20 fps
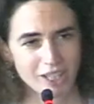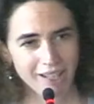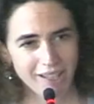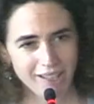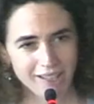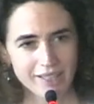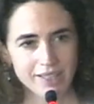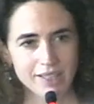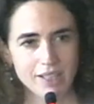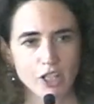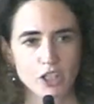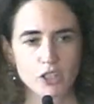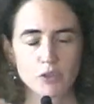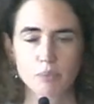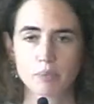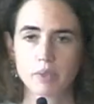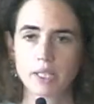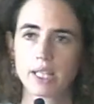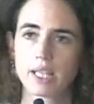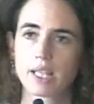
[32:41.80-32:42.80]
in
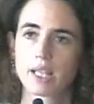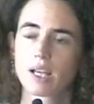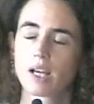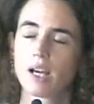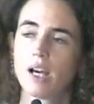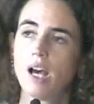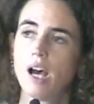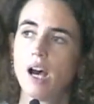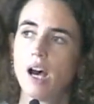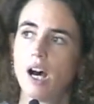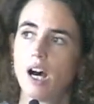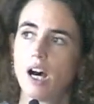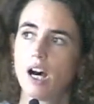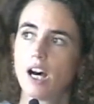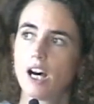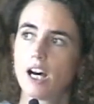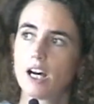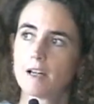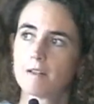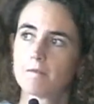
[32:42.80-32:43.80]
not being
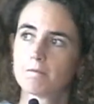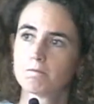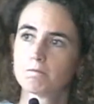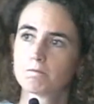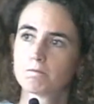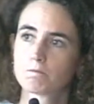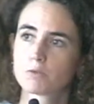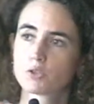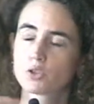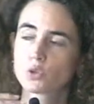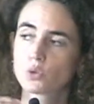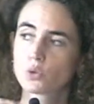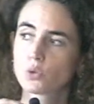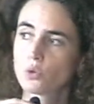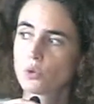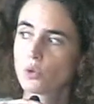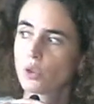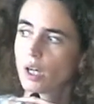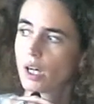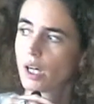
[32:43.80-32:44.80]

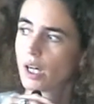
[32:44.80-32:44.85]
too